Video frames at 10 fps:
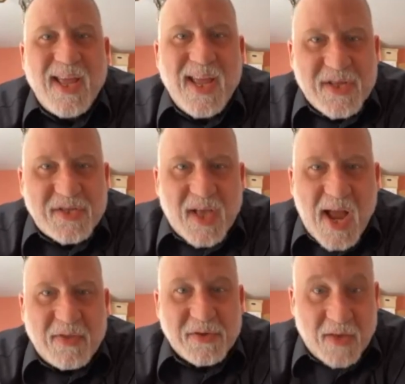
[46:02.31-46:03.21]

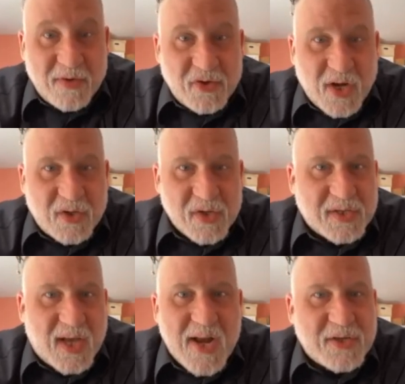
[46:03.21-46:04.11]
inside the safe injection
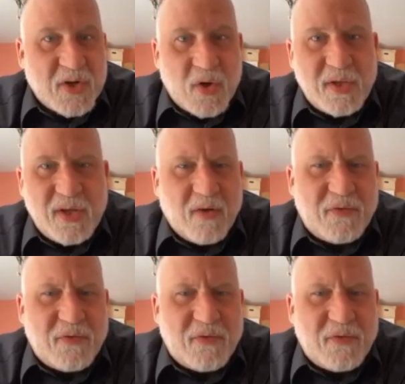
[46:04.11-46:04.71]
sites, and only a